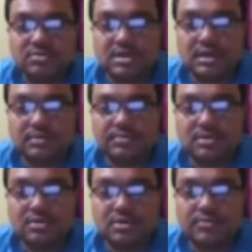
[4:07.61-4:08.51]
We have
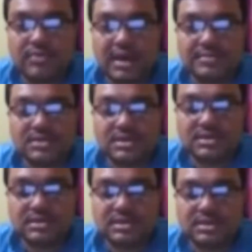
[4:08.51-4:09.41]
got five
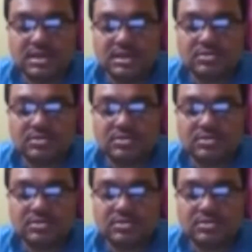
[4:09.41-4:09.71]
senses,